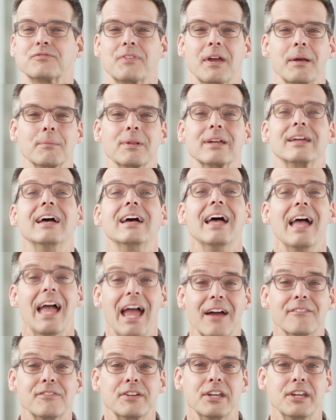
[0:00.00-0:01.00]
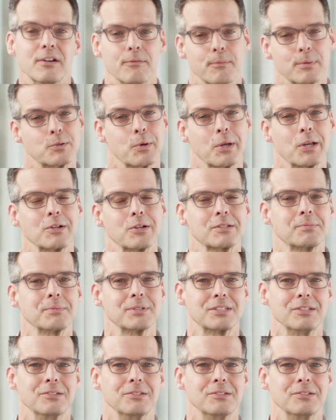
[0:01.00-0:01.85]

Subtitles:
family every year between Christmas